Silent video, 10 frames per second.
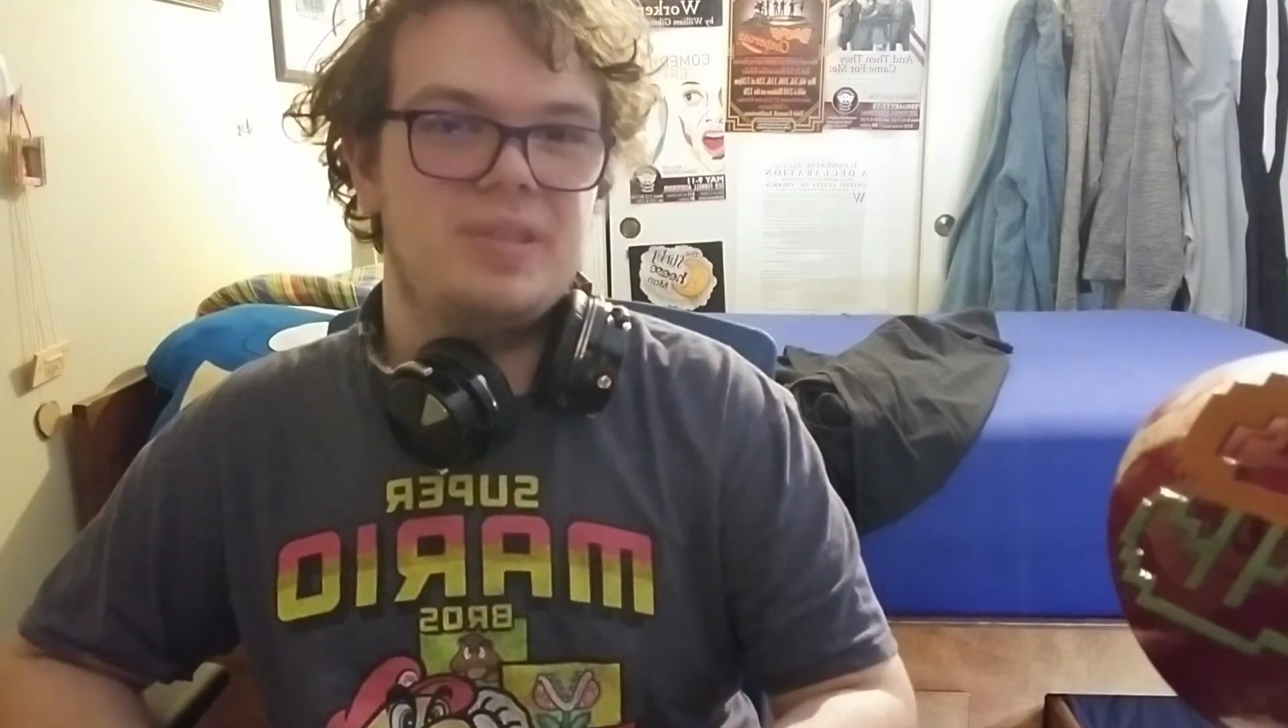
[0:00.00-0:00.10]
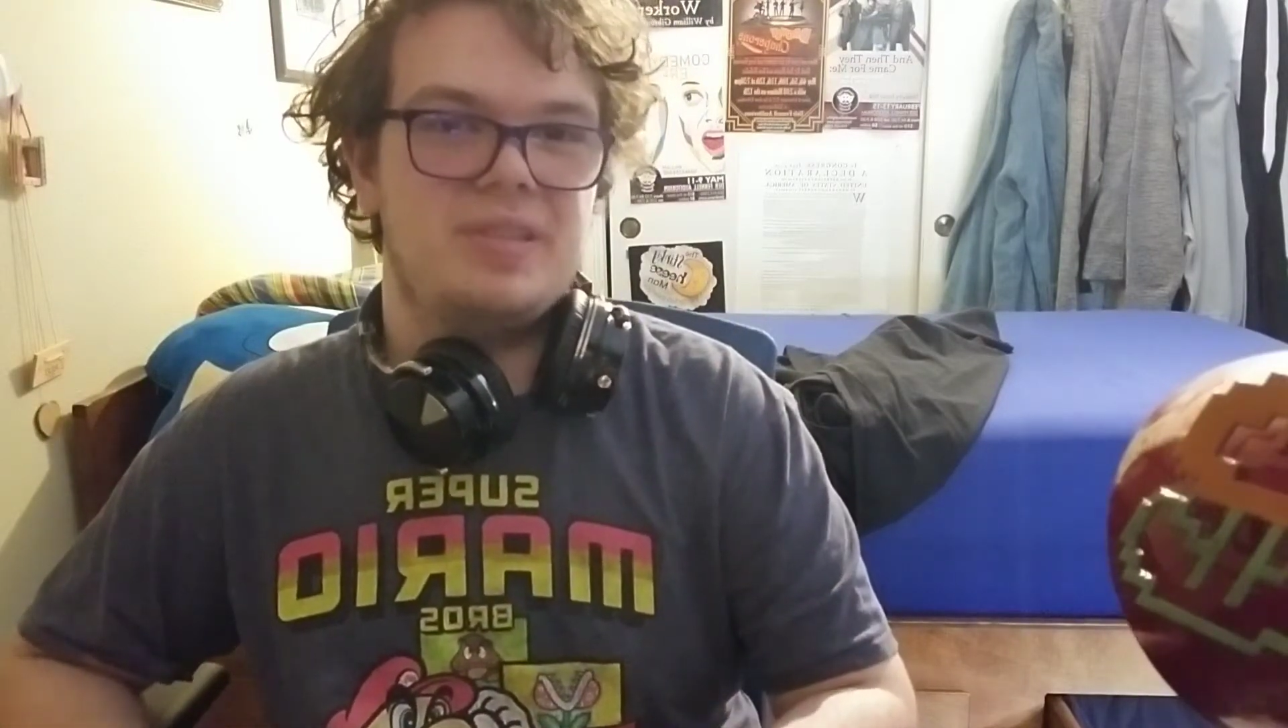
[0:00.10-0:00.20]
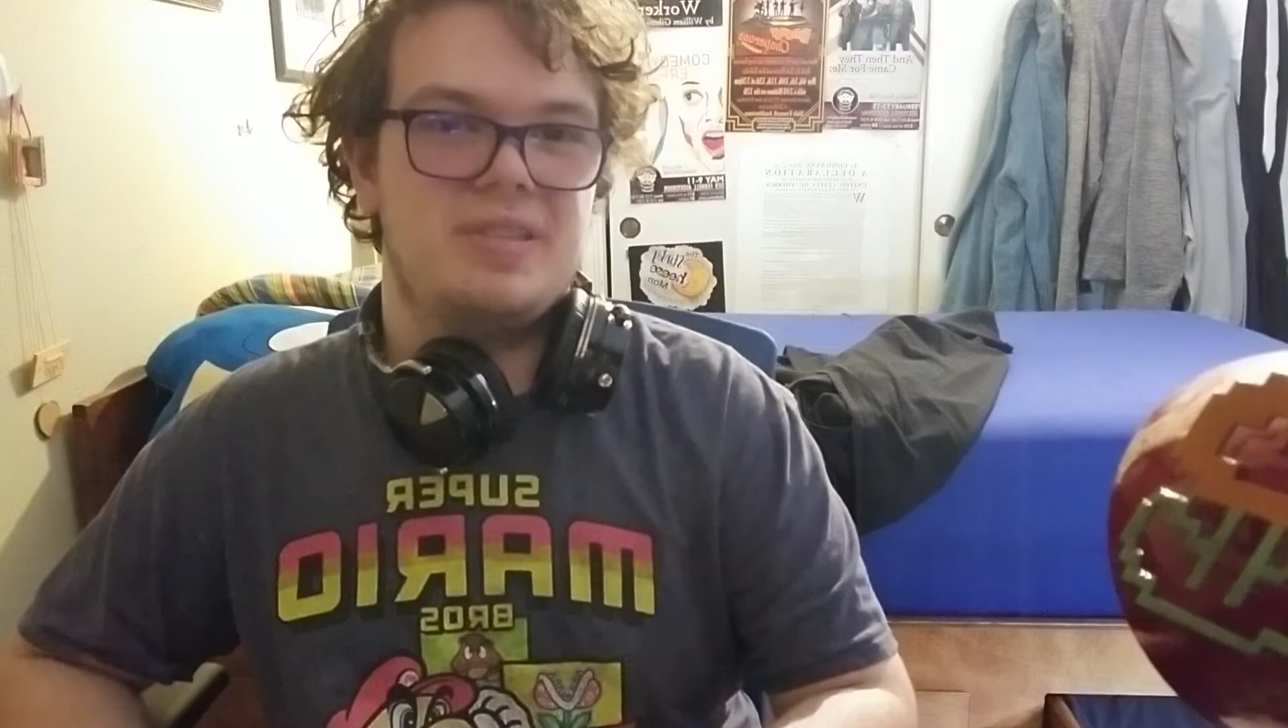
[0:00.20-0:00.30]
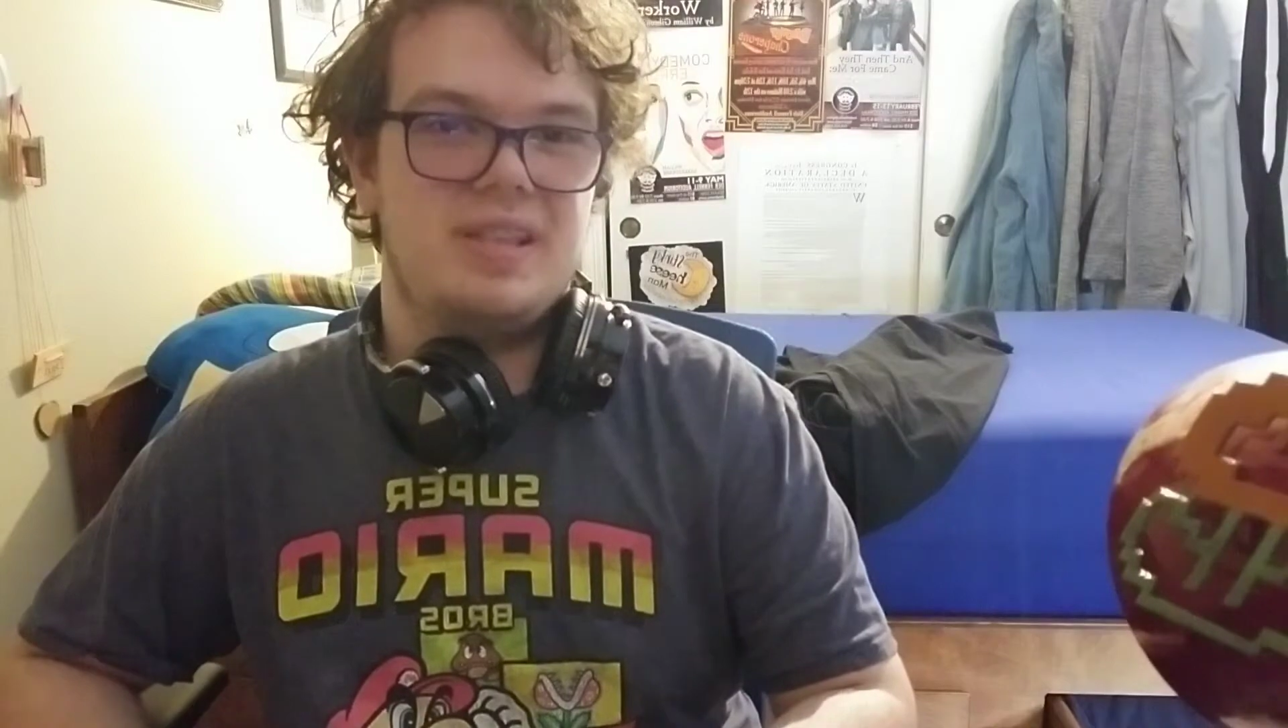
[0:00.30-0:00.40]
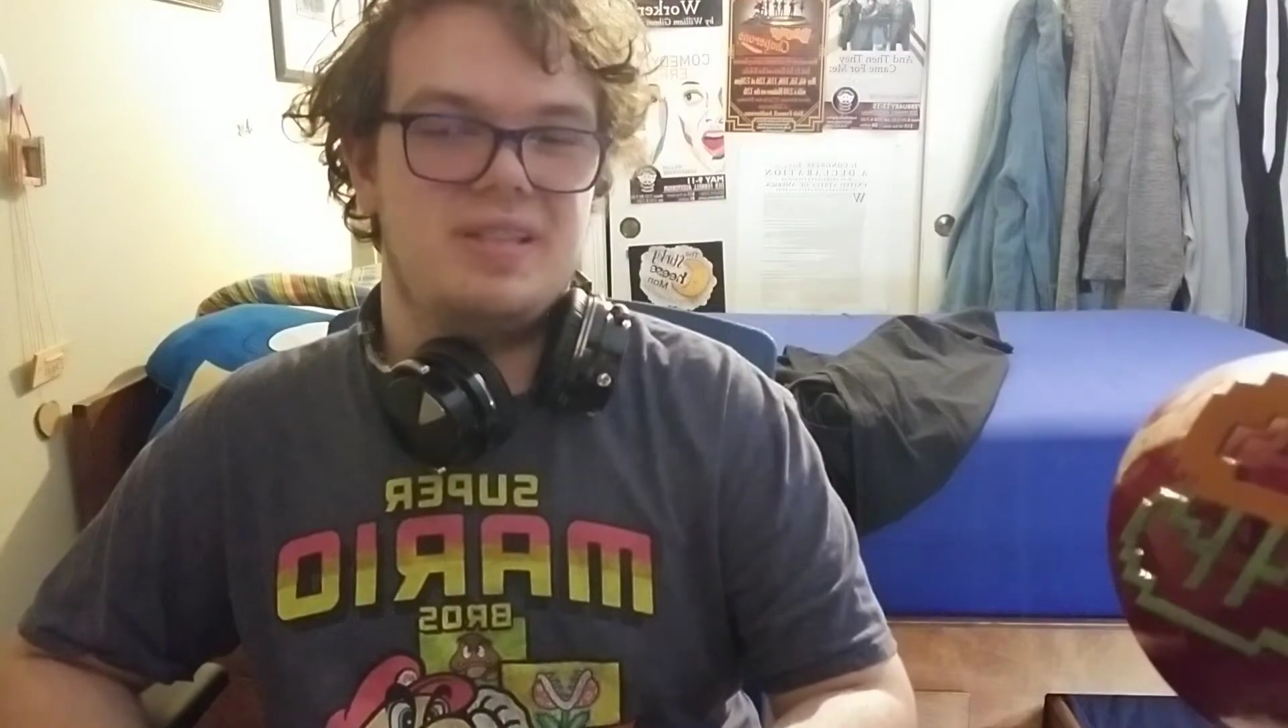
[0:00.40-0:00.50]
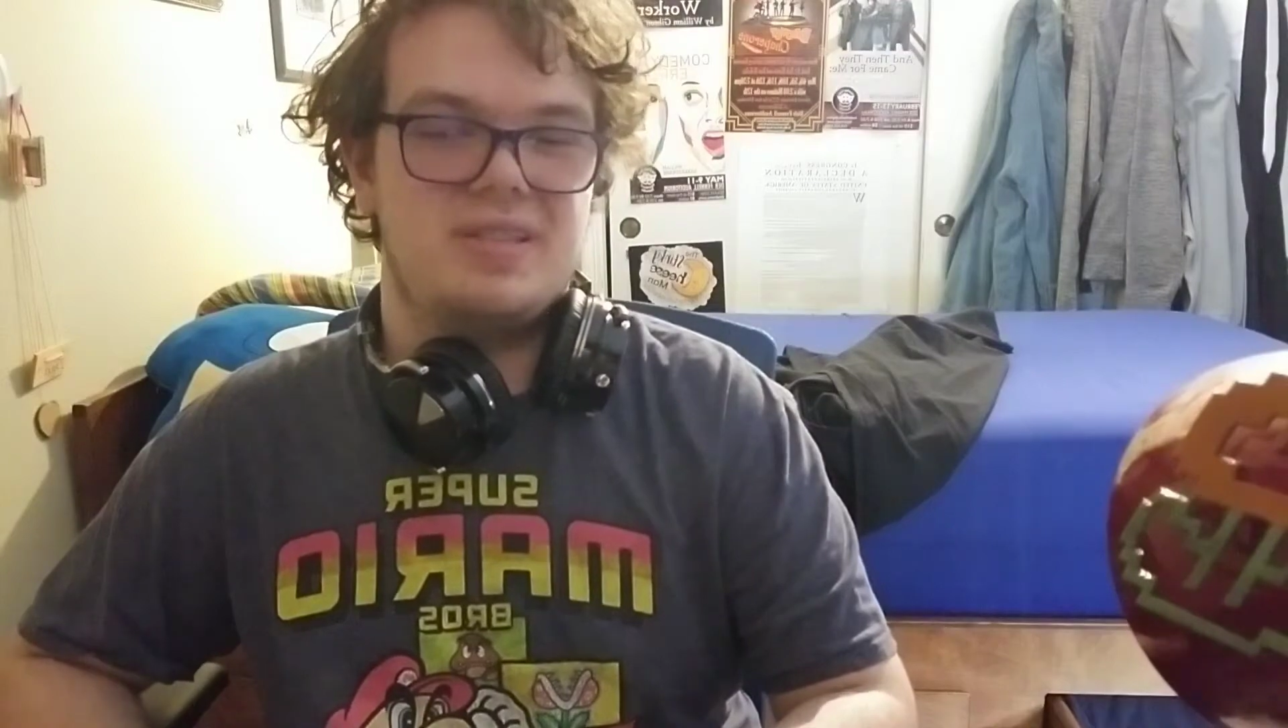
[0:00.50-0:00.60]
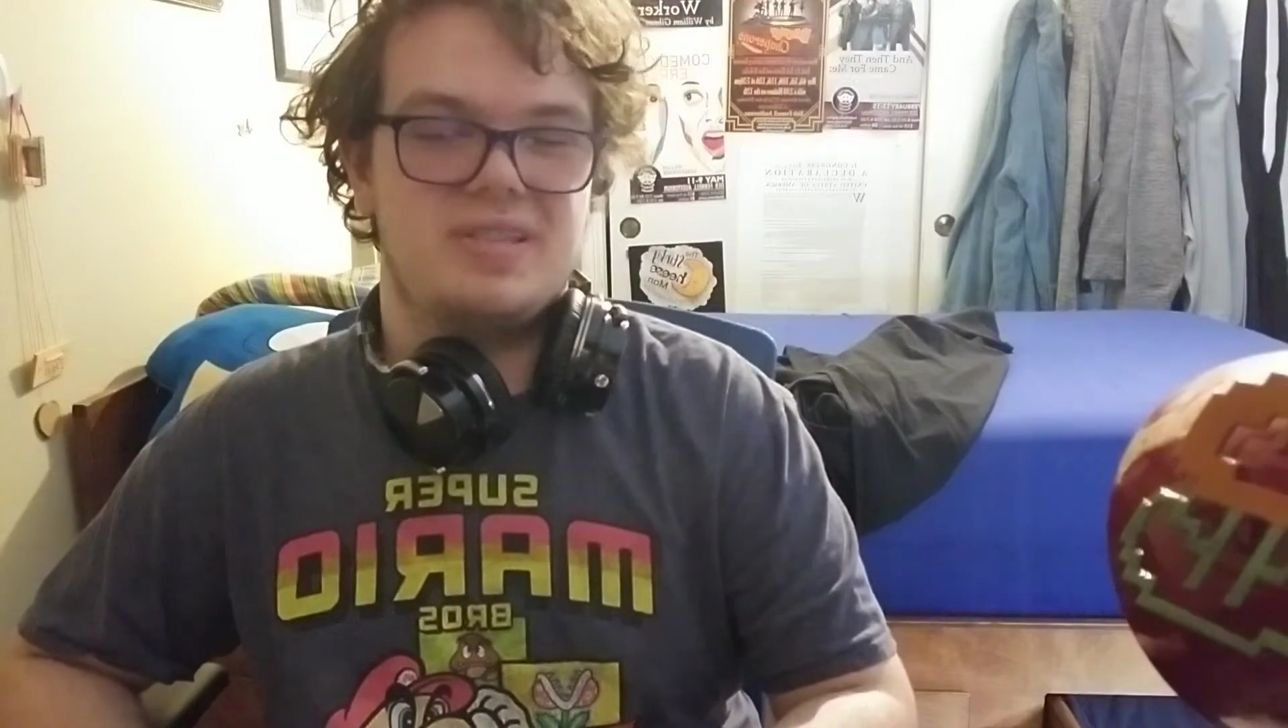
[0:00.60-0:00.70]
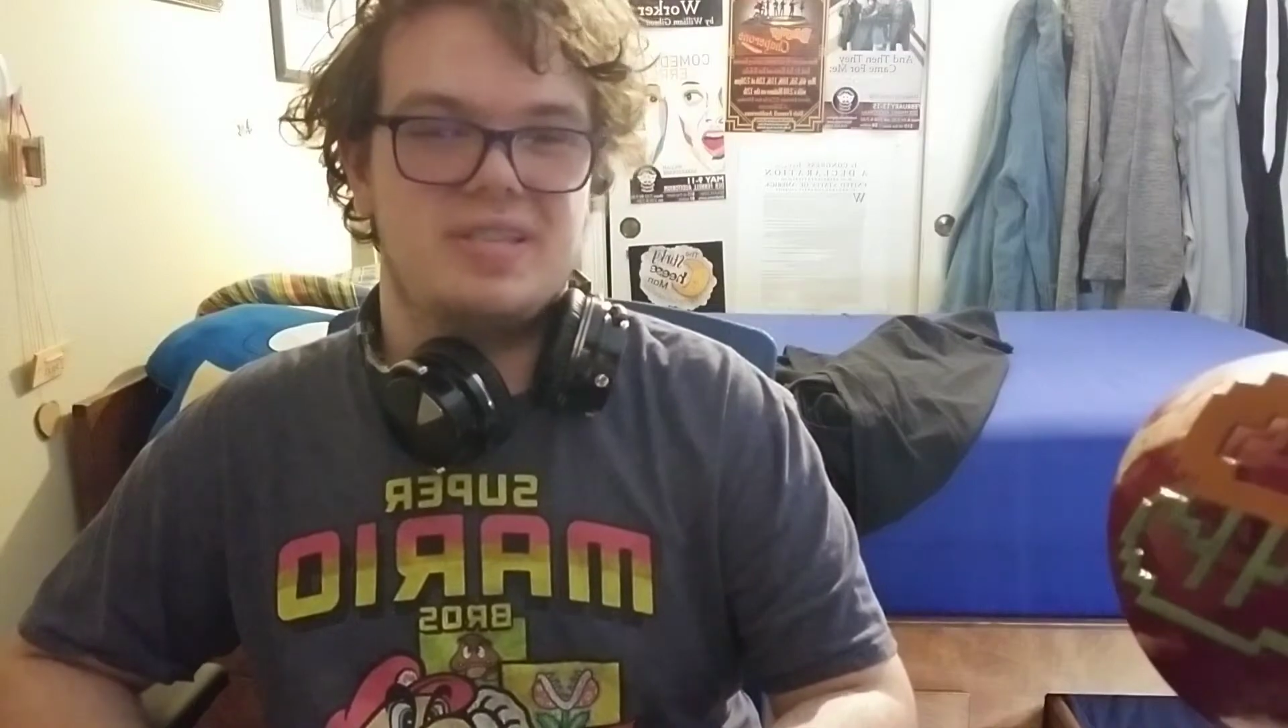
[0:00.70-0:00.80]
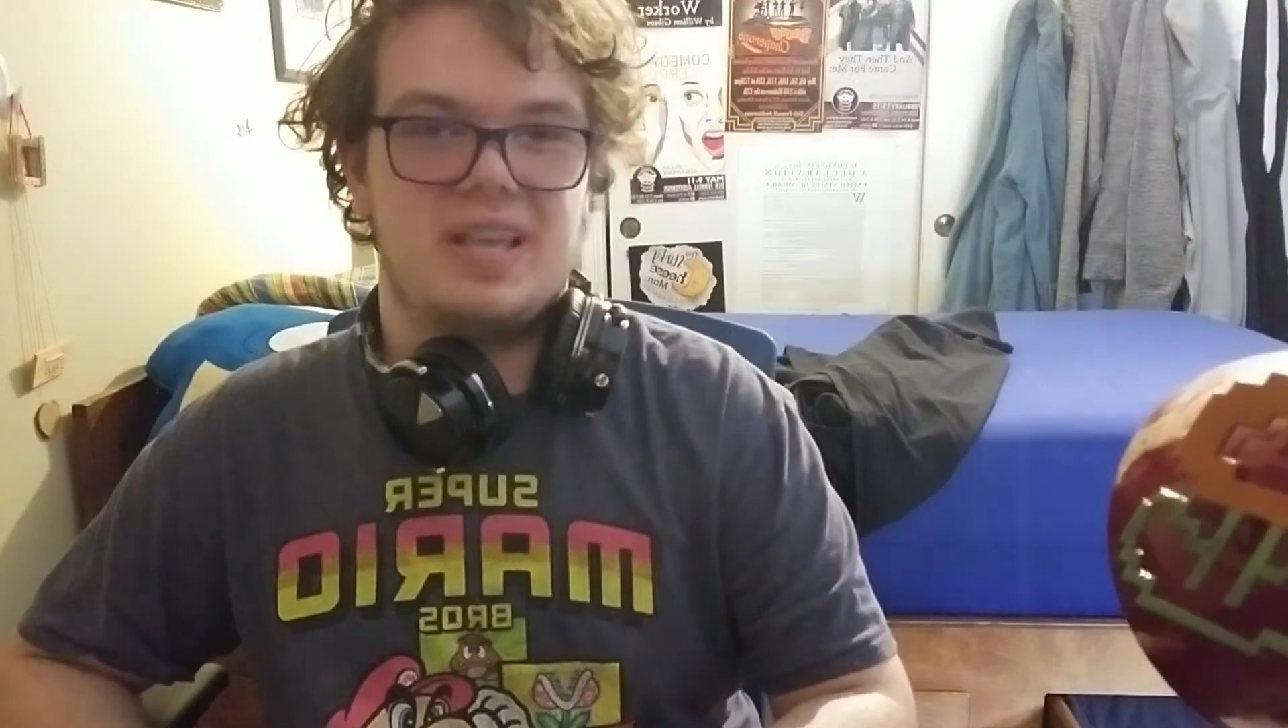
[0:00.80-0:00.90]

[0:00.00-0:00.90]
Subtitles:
since